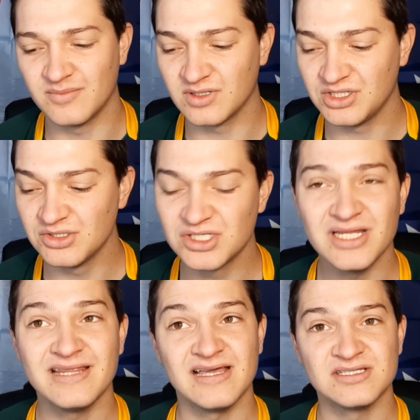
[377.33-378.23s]

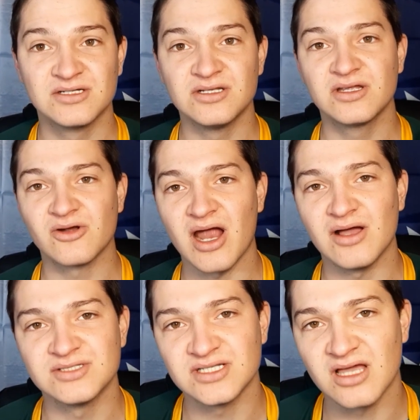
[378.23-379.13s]
Usually there's good
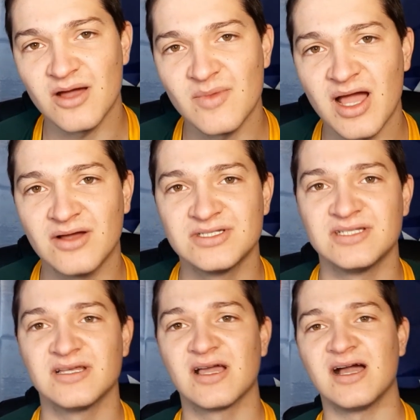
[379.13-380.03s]
crowds that come out
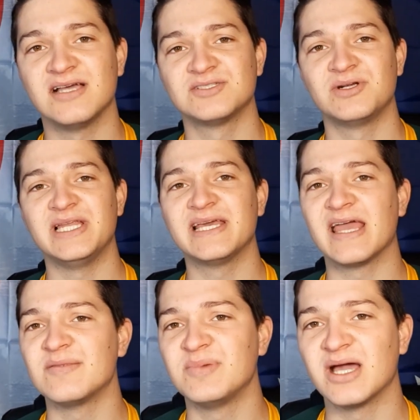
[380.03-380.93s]
and the guys really
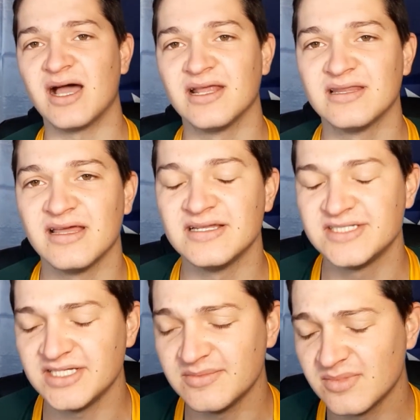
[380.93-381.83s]
get behind their
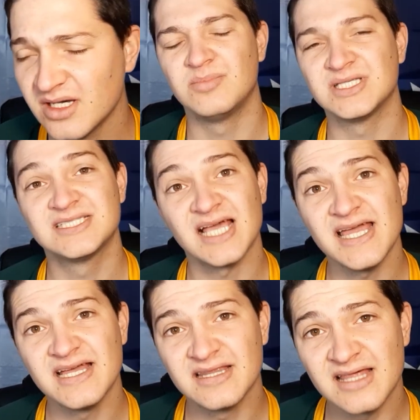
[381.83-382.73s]
team. But
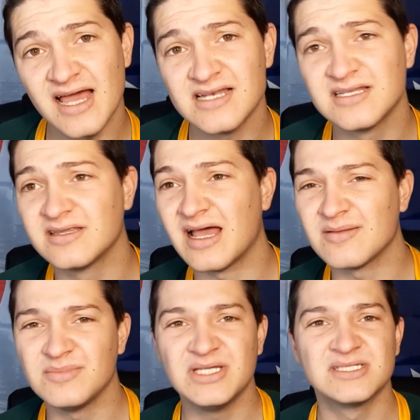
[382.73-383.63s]
saying
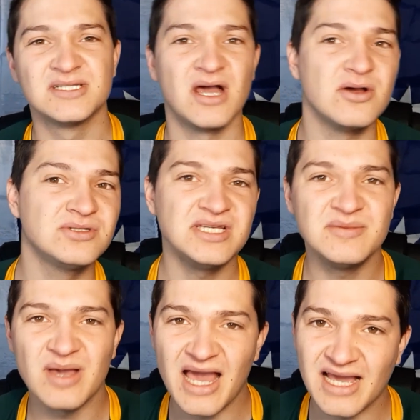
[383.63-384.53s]
that means no
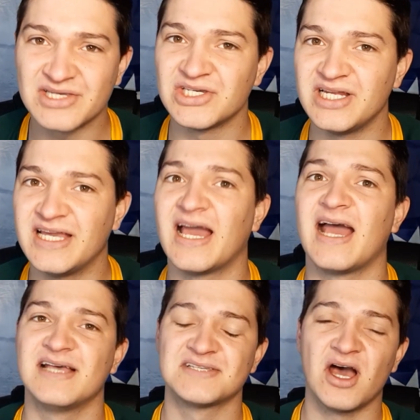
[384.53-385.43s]
team actually
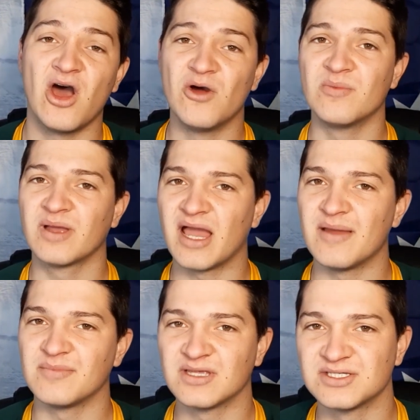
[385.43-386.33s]
has a home
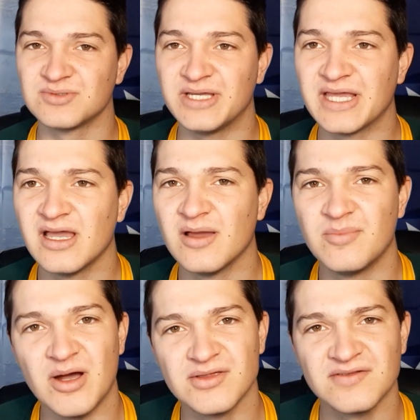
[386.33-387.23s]
game this week.
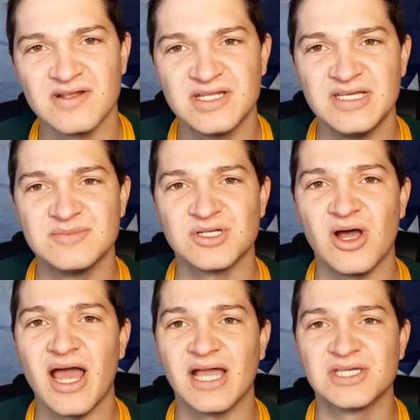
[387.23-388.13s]
Both of the teams
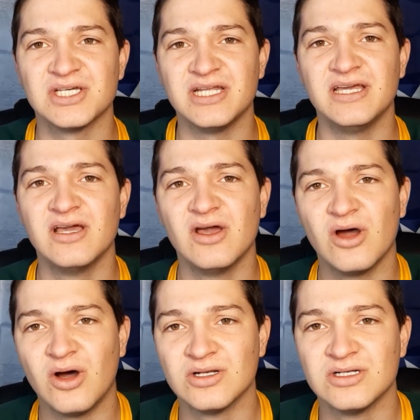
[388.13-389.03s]
are actually
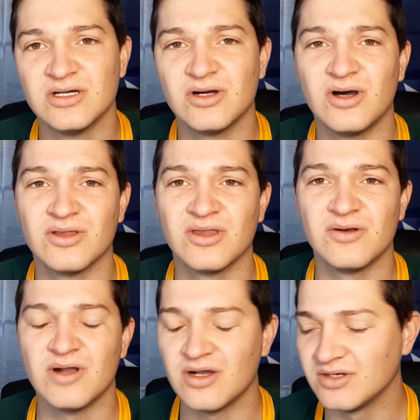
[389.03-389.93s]
on the
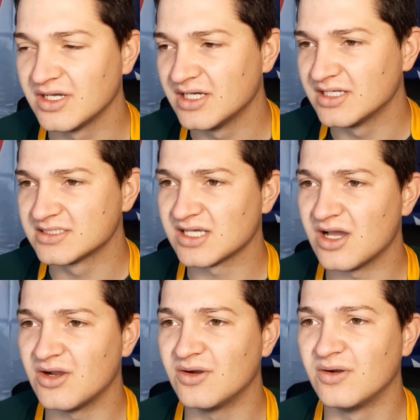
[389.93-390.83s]
road.
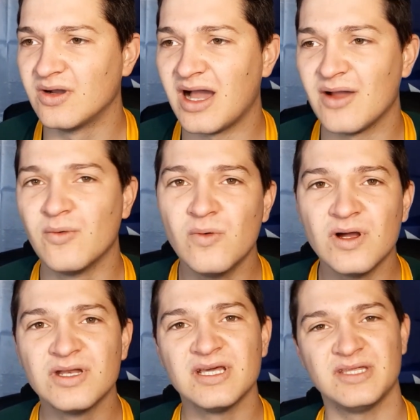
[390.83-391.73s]
So I
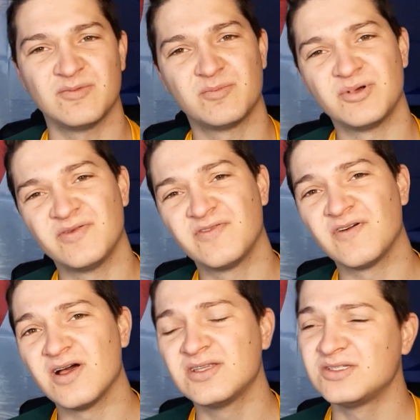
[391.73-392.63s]
would
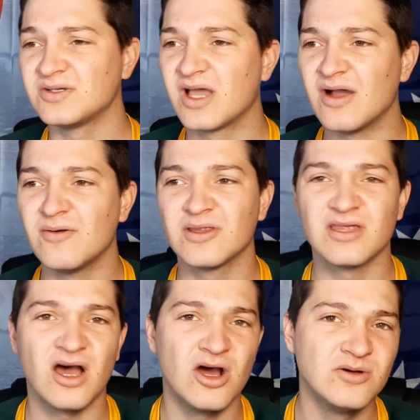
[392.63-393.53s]
prefer to go with
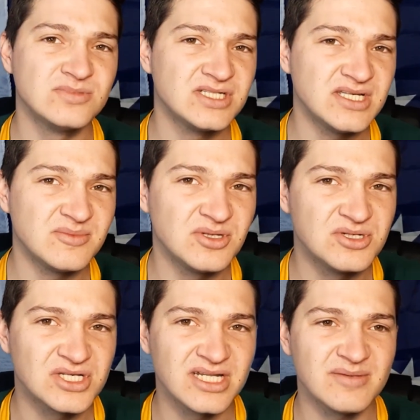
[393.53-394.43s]
the home team
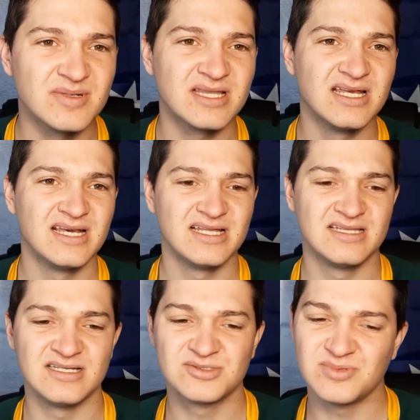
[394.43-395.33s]
usually, but
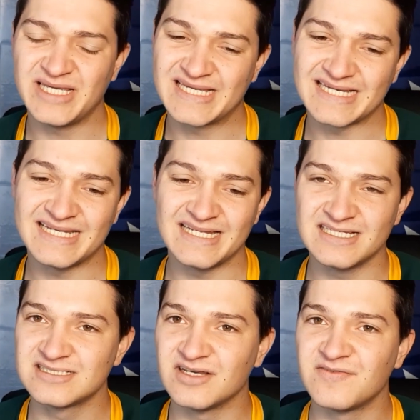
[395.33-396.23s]
this week it
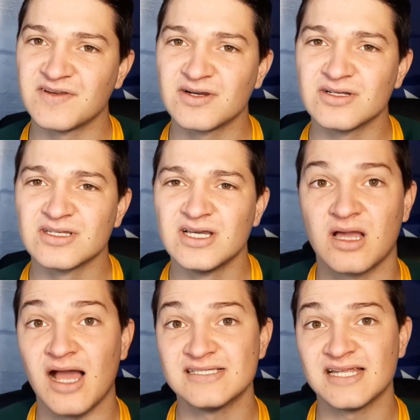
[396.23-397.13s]
is difficult.
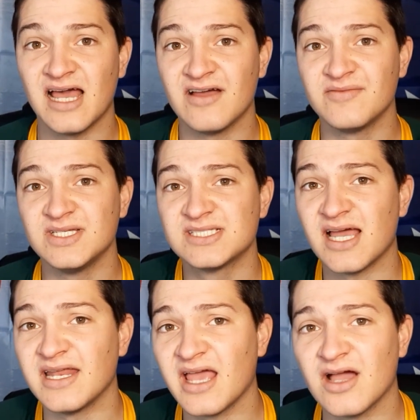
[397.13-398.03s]
Guys that have been
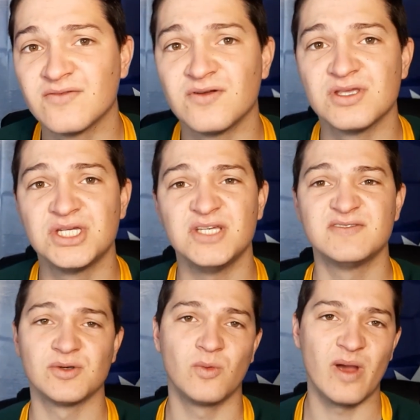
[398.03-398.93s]
standing out for the
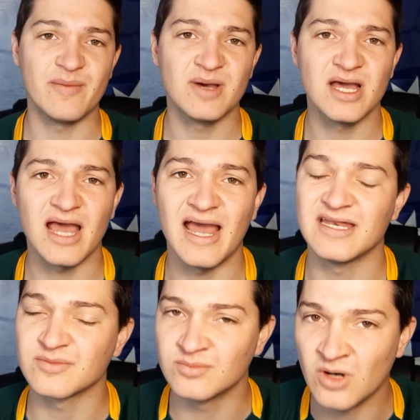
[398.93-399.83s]
Chiefs, Weber
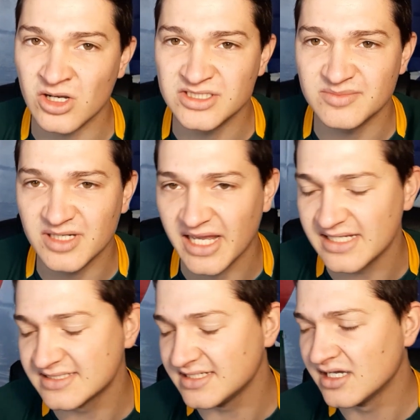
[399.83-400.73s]
and Marty
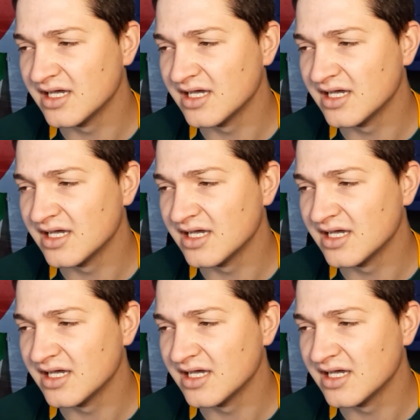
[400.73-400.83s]
McKenzie.